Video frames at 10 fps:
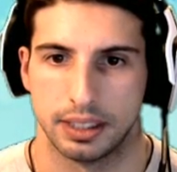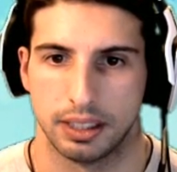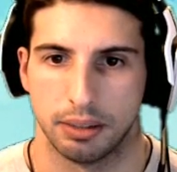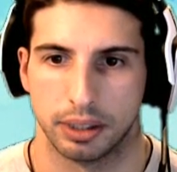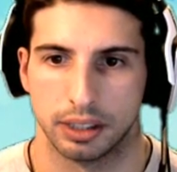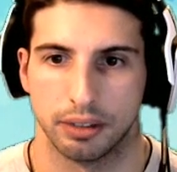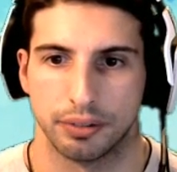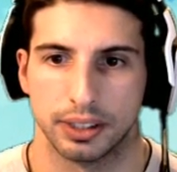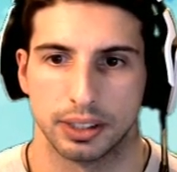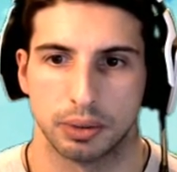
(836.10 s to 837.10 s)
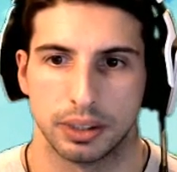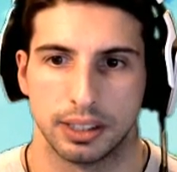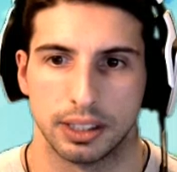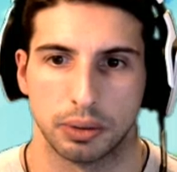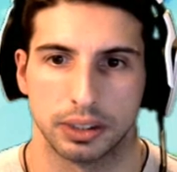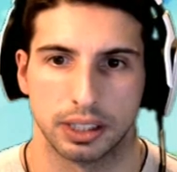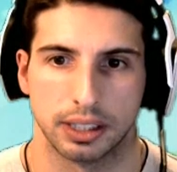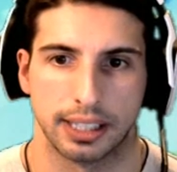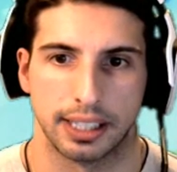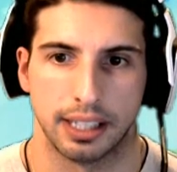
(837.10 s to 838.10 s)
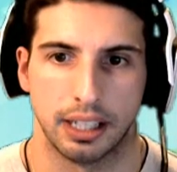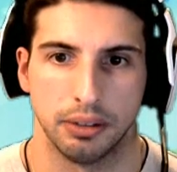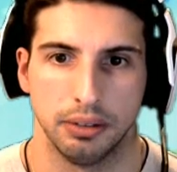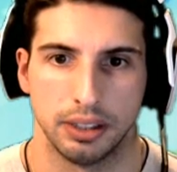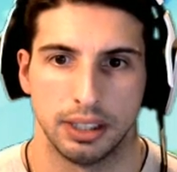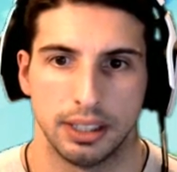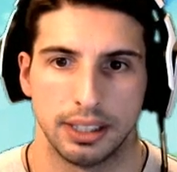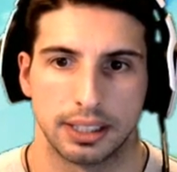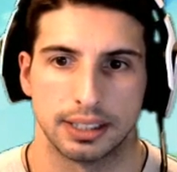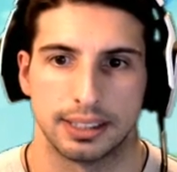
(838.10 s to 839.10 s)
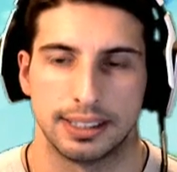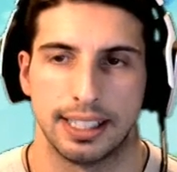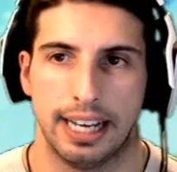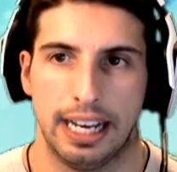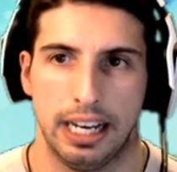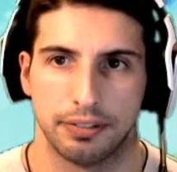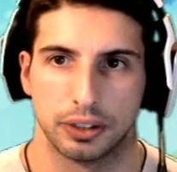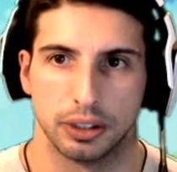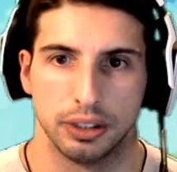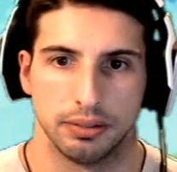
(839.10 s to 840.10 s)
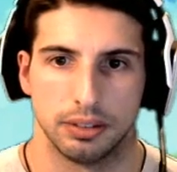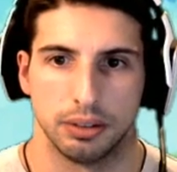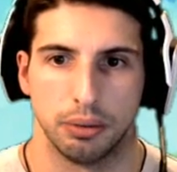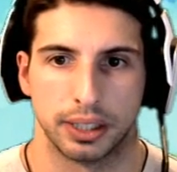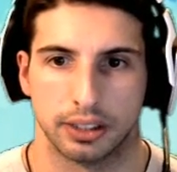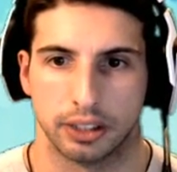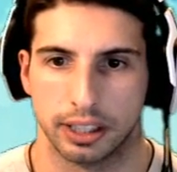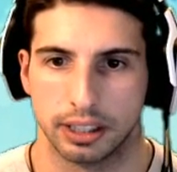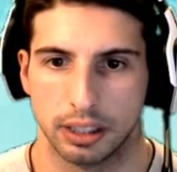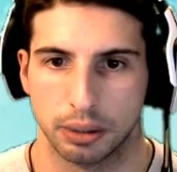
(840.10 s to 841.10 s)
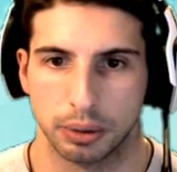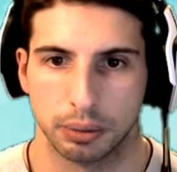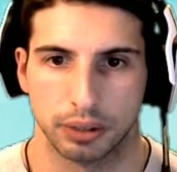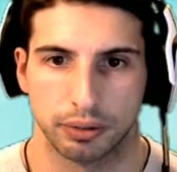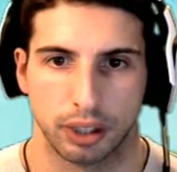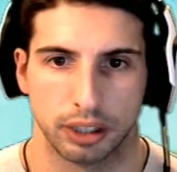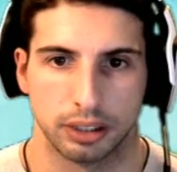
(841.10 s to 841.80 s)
We're gonna go for this one. This one's gonna die now, because then after, we can target the other one with the frog.